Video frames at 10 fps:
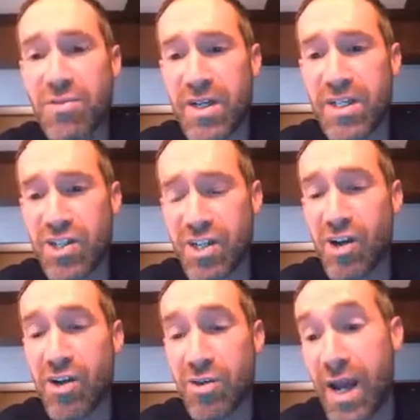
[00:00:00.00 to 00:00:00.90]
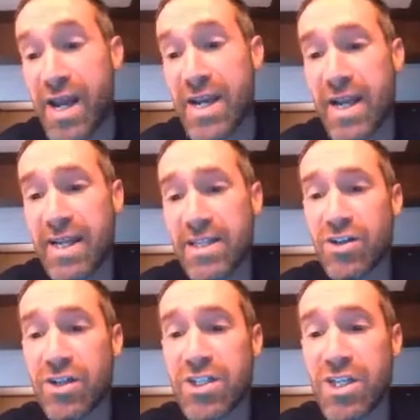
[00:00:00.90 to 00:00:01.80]
it's going to go to the right, and you're
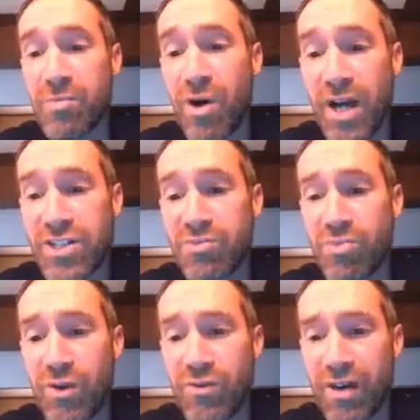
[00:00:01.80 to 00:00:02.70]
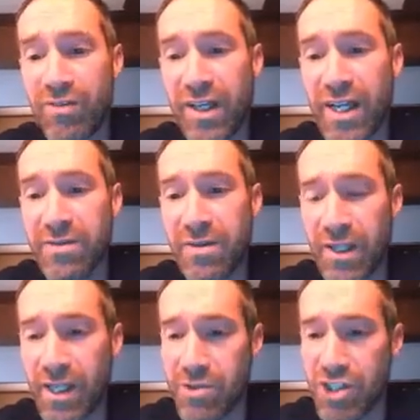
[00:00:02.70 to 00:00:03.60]
going to see a positive 0.5
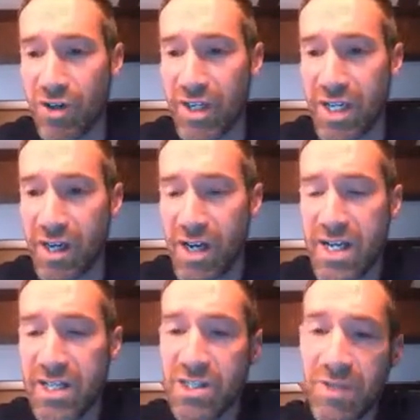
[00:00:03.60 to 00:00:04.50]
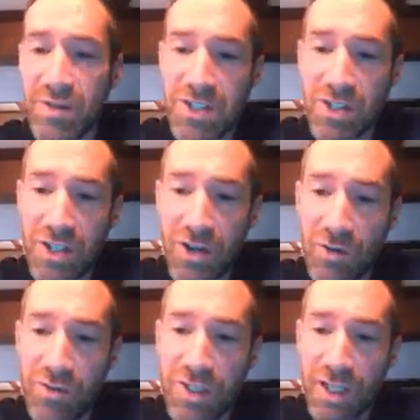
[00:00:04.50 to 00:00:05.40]
like I'm showing here. Sometimes it's going to go over
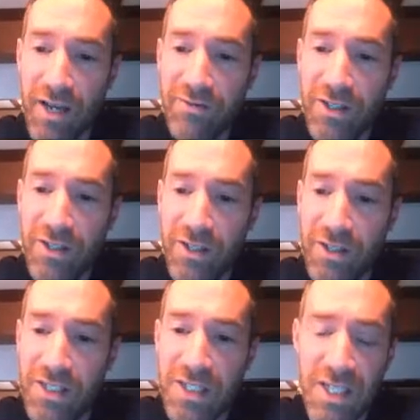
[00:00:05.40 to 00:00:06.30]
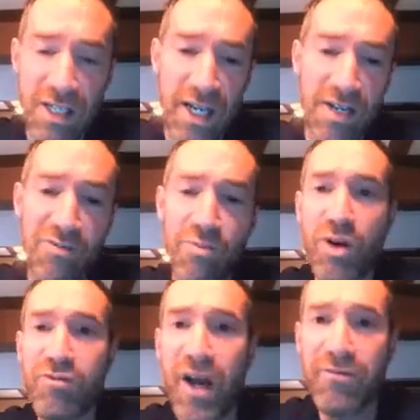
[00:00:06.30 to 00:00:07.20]
to the left, and you're going to see a negative
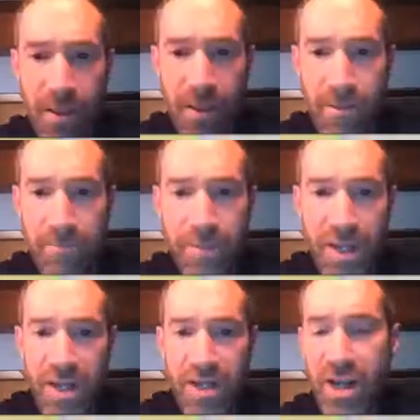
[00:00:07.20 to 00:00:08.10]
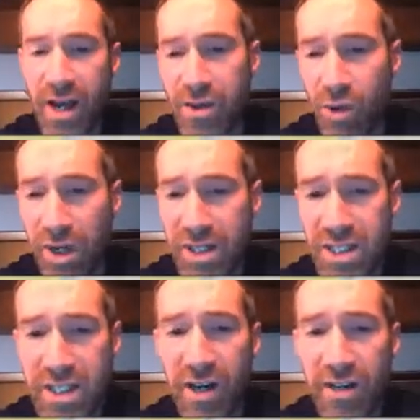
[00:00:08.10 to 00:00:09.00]
0.5. Now they want us to
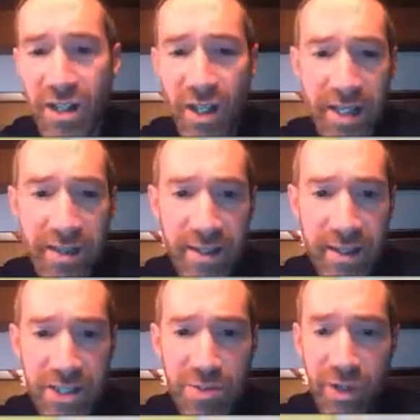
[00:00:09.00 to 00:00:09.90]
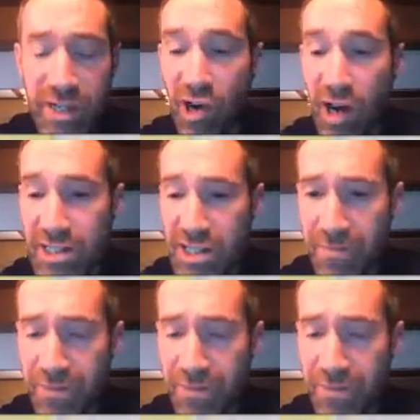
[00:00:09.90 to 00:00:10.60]
calculate the spring constant.